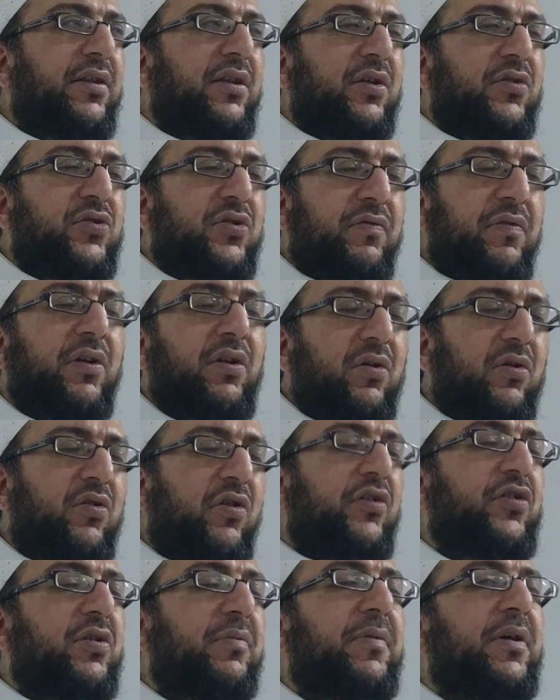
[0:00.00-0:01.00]
Seville or
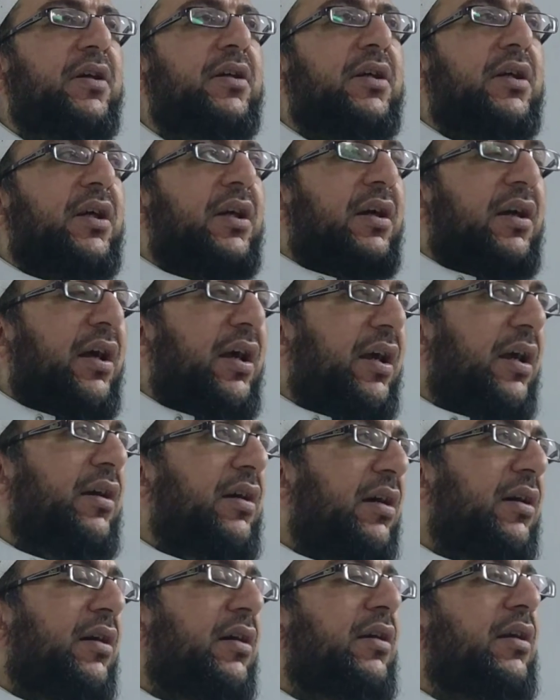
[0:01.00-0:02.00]
Qurtuba,
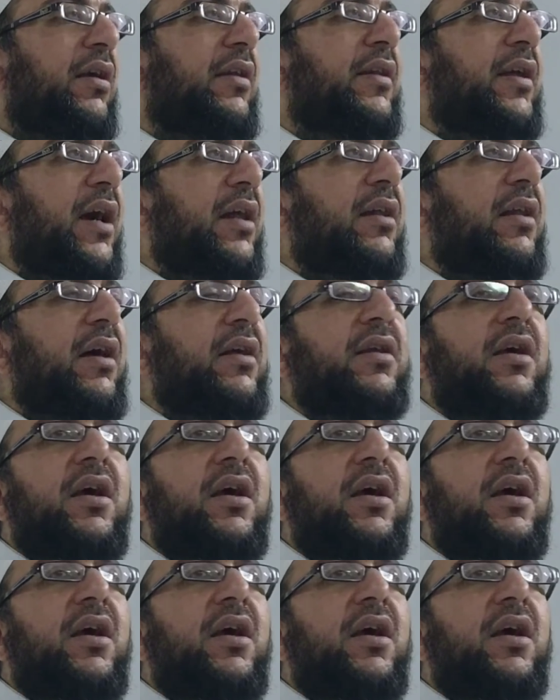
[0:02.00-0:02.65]
in that land.